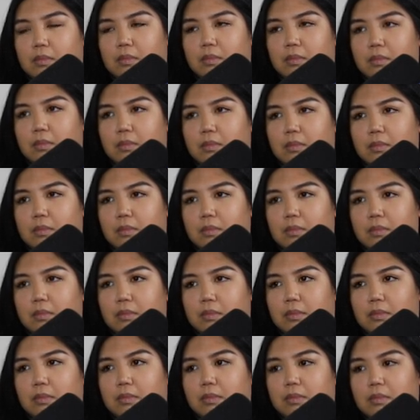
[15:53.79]

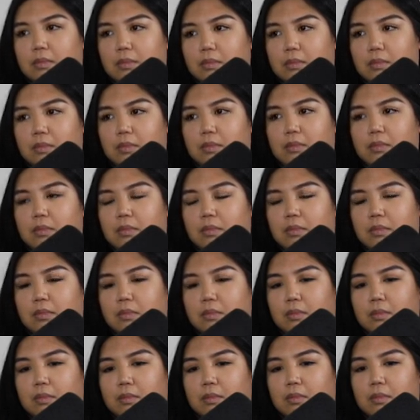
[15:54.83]

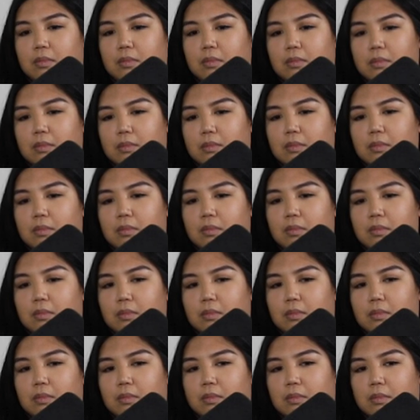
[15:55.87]

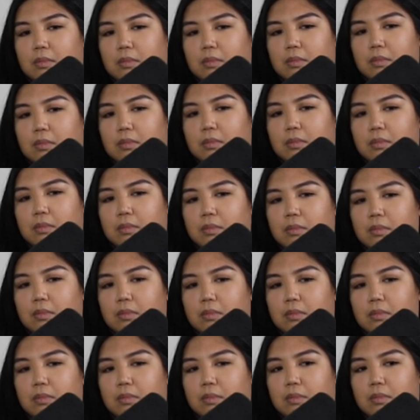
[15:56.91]

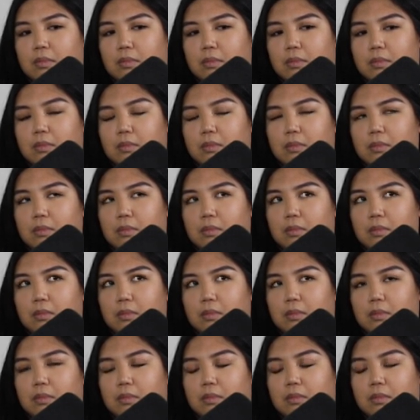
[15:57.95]

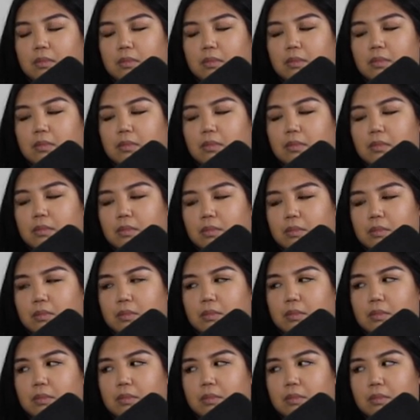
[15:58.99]

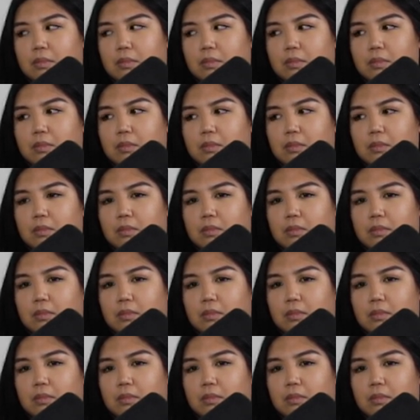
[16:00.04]
(not speaking)